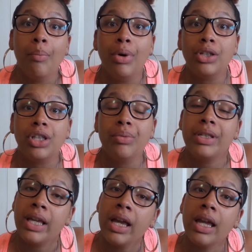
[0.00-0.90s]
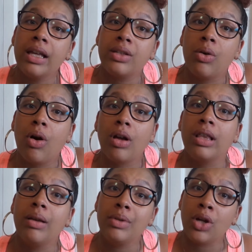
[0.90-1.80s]
But she was kicking it so hard
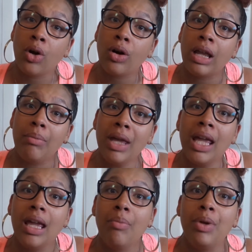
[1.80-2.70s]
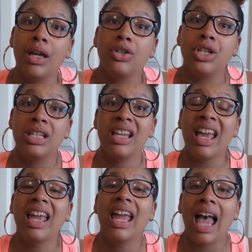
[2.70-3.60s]
that it was hurting me because she's
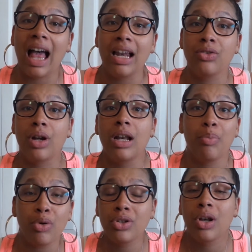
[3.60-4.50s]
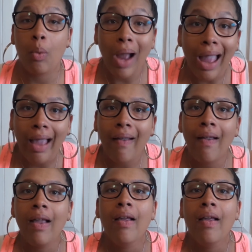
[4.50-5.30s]
kicking at it, trying to push it away.